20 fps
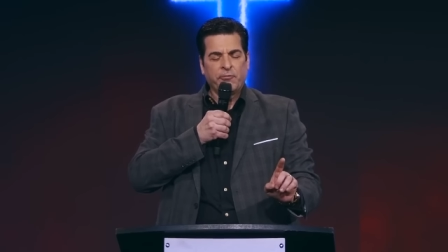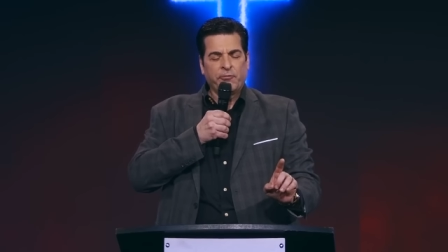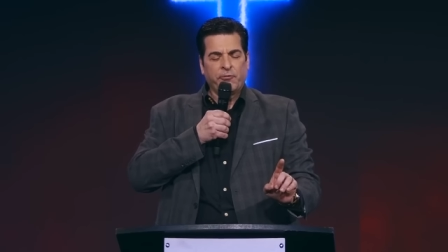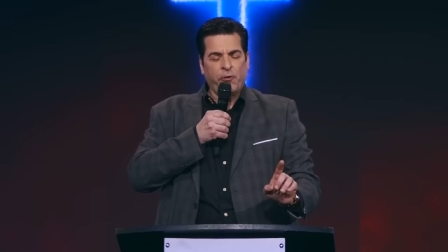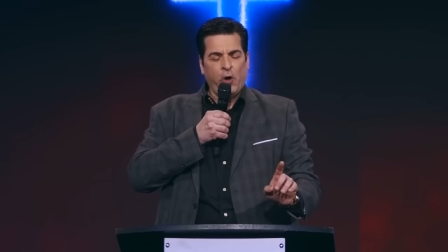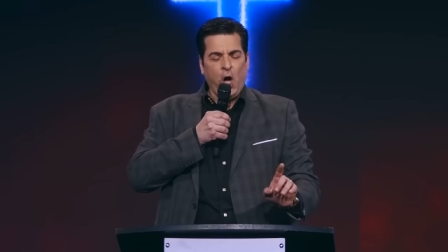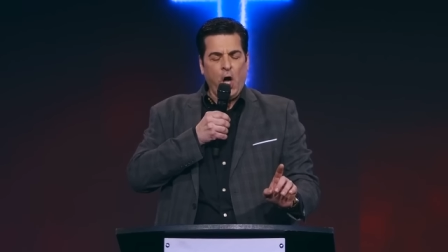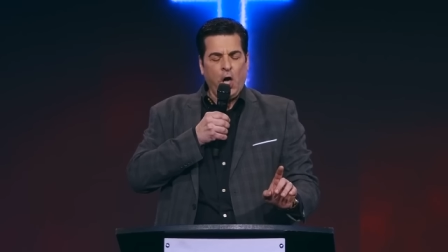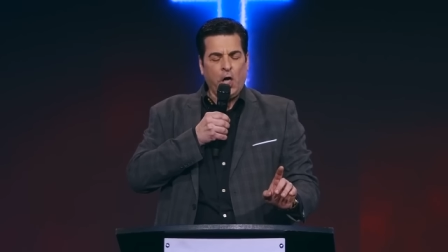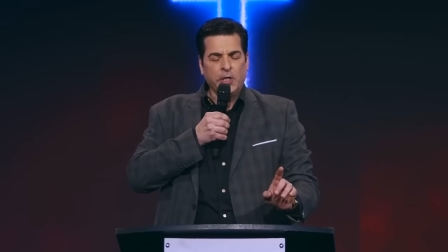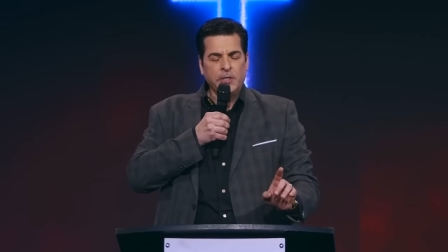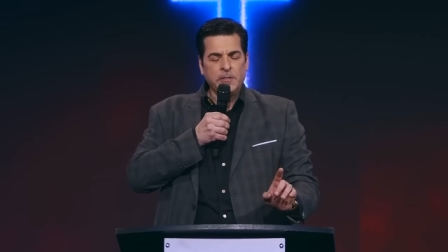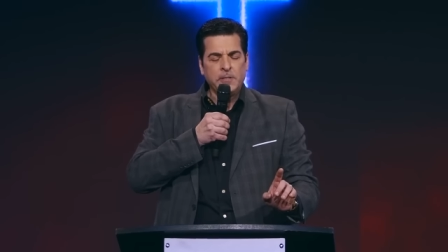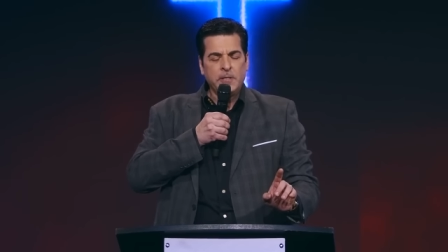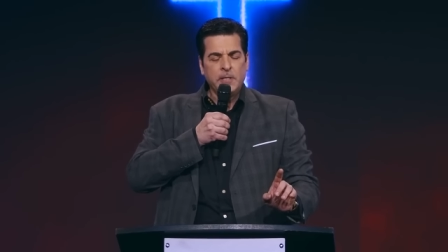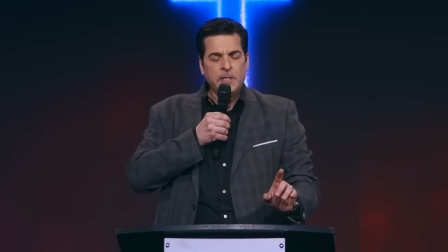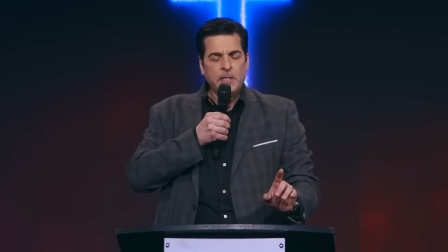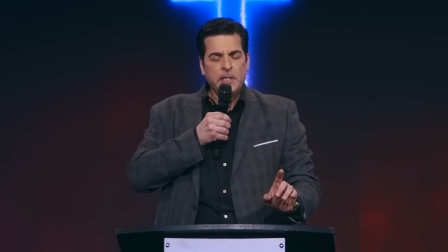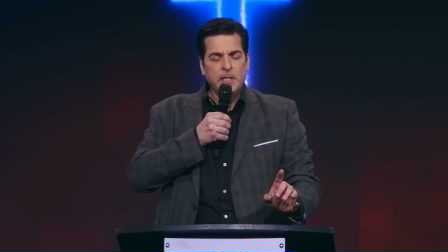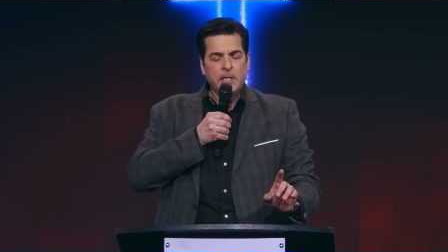fraud,
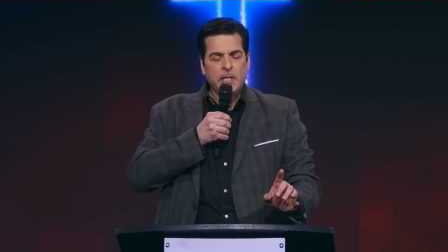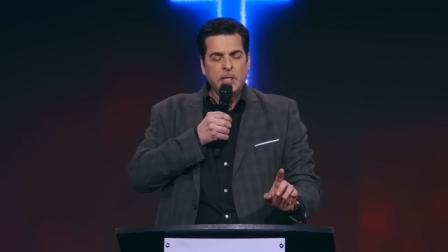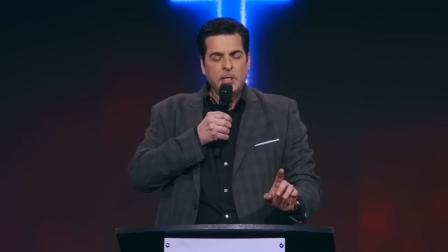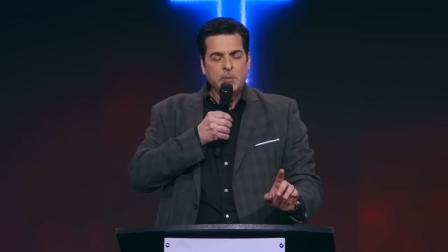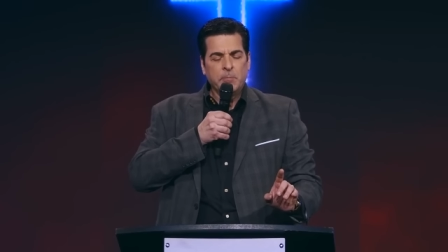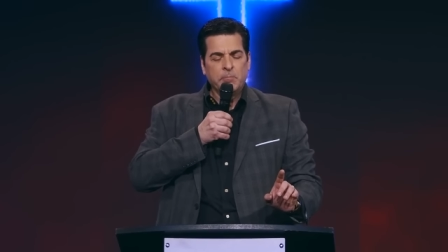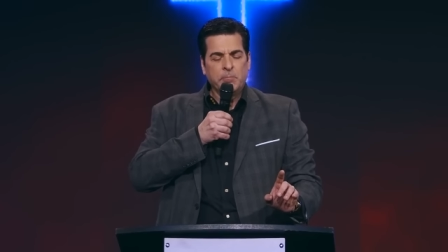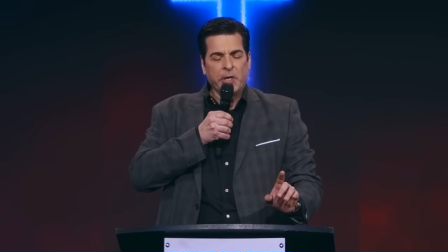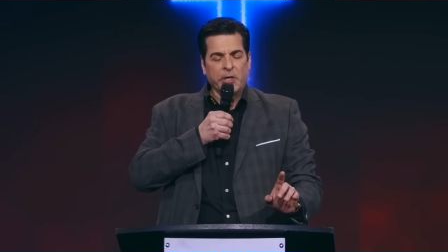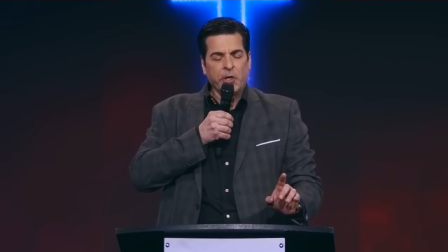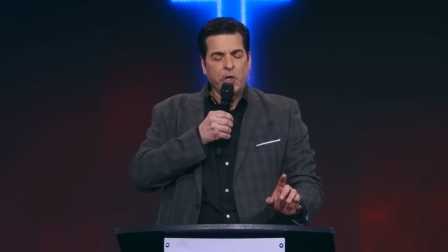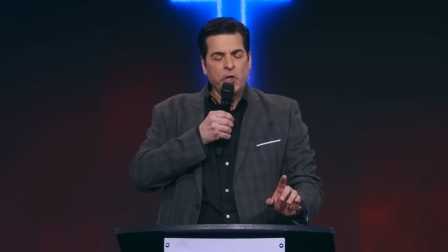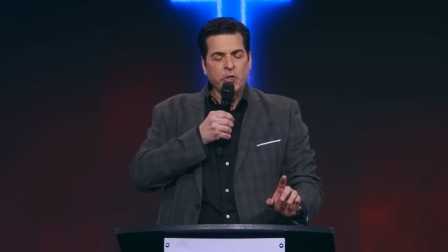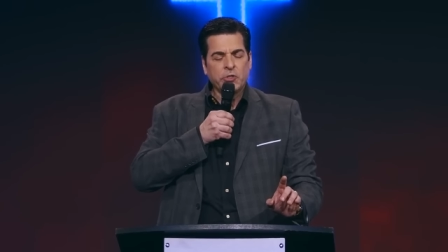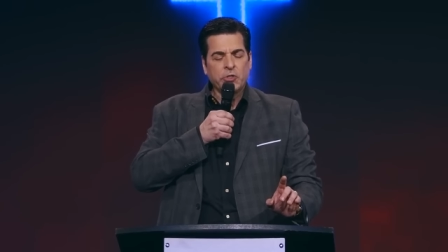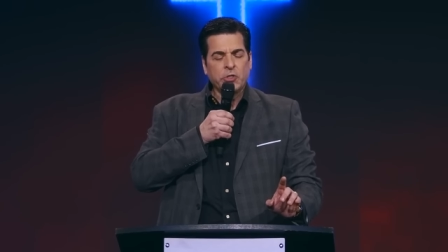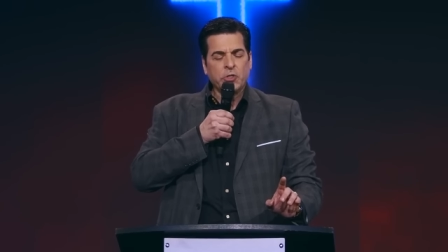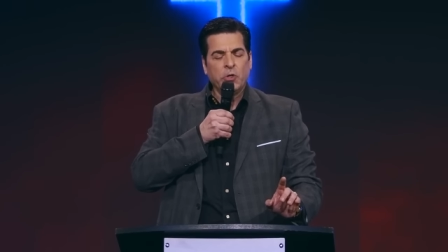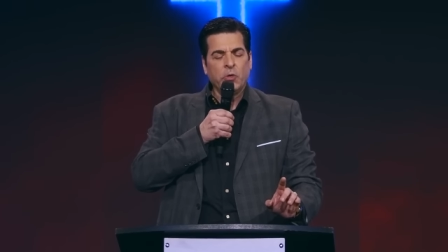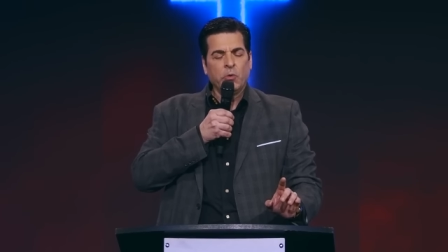but
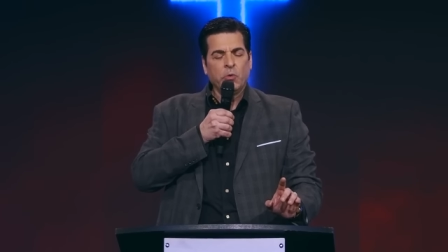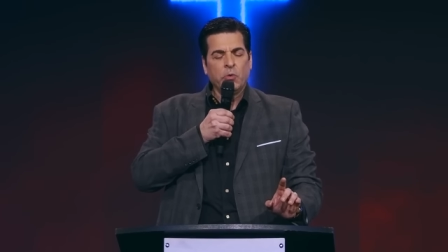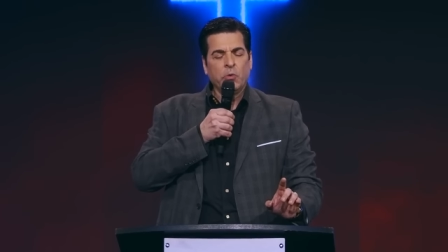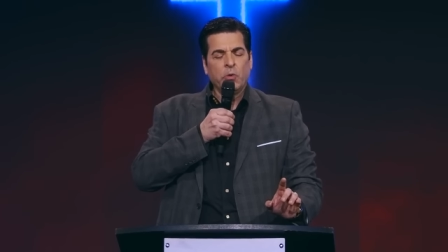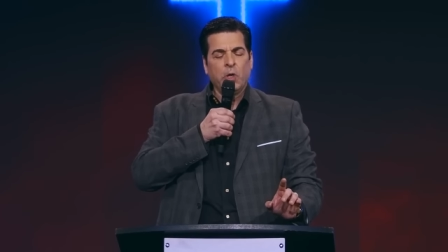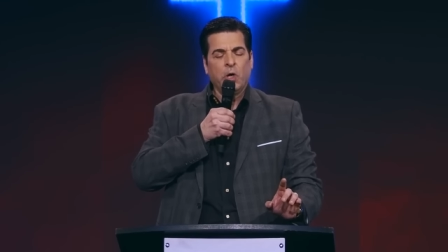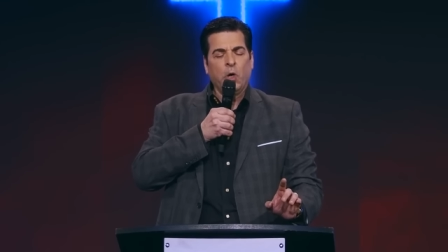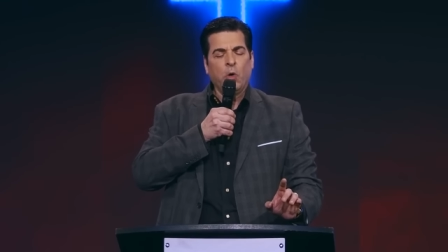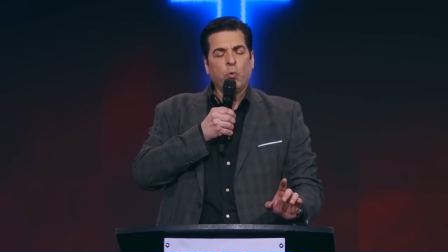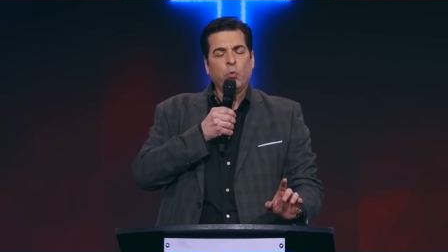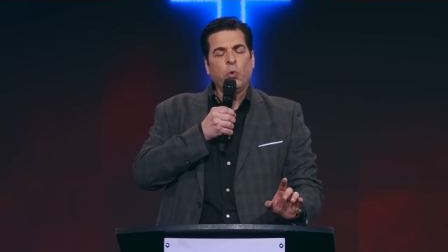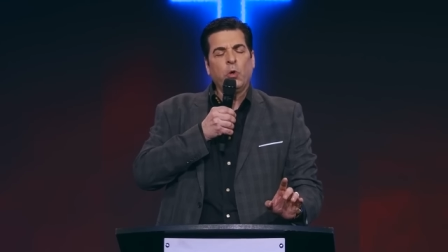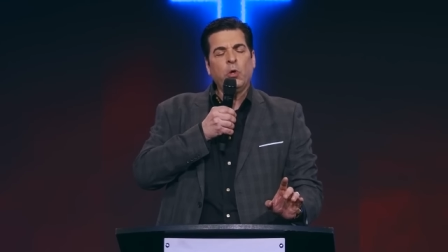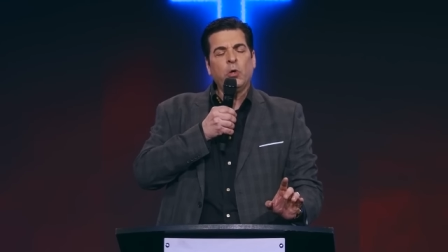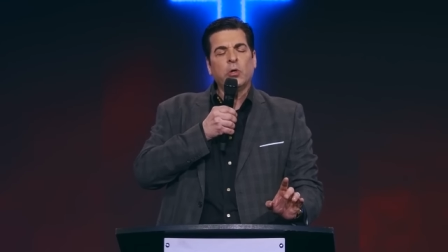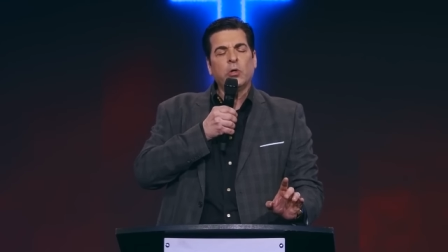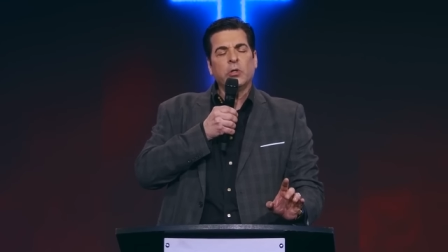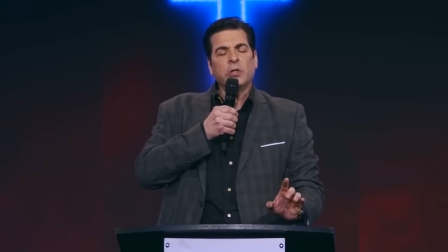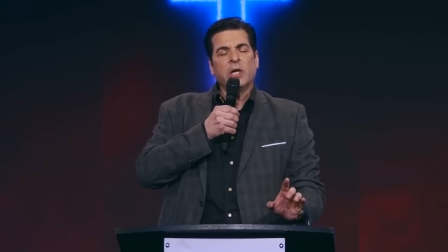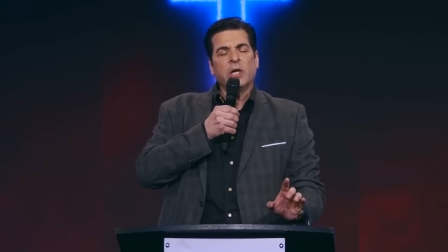also a
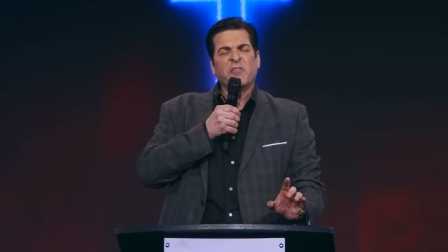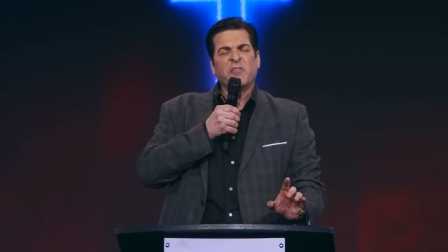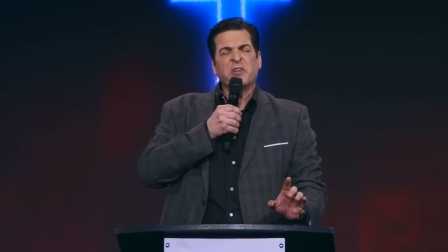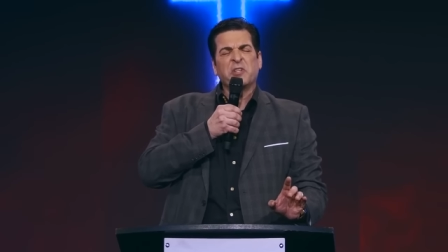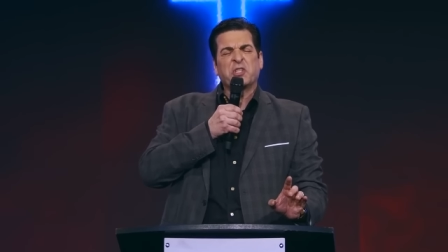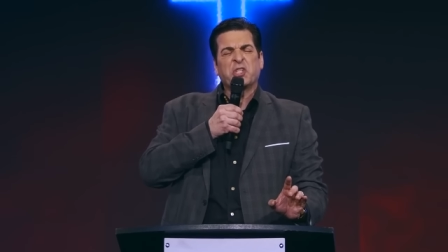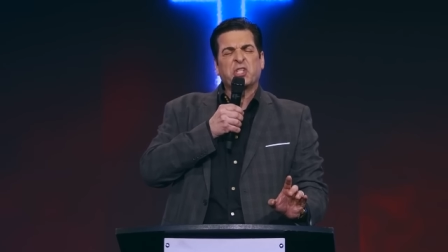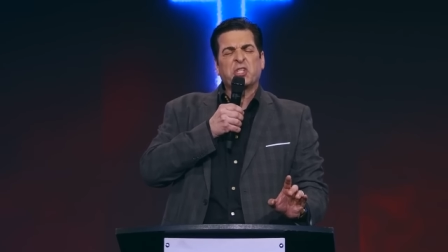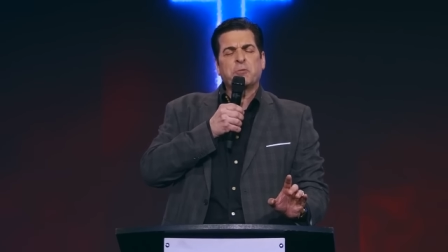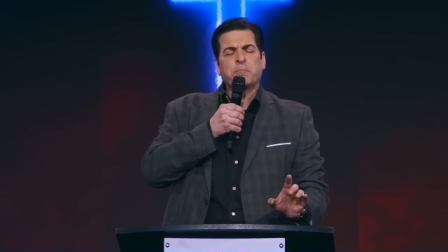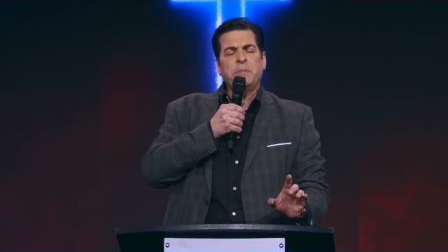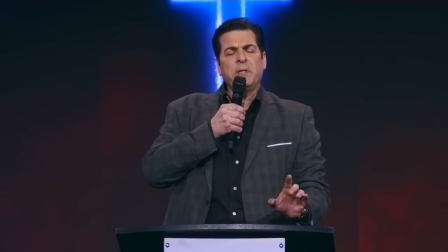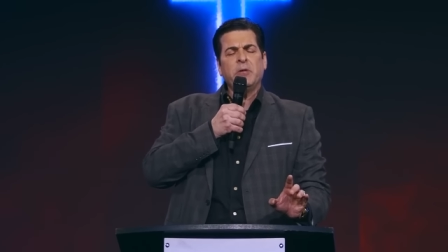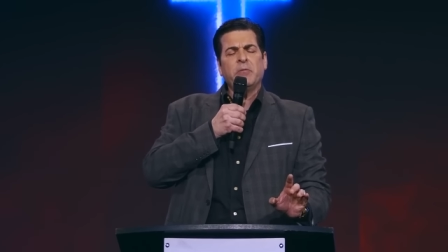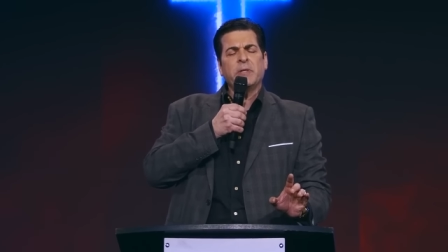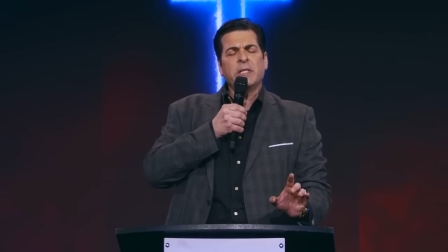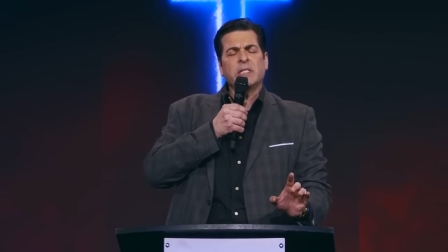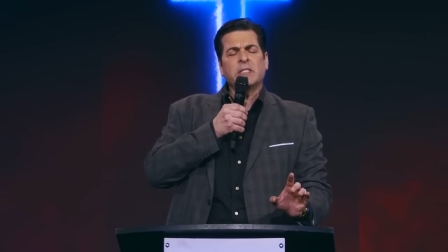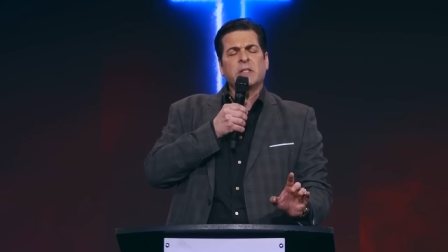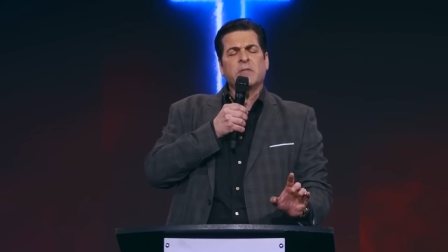word of a
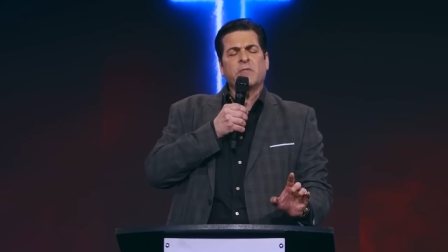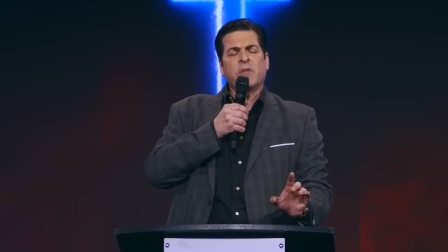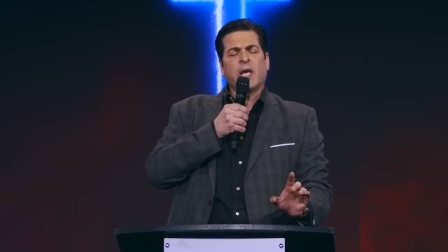spirit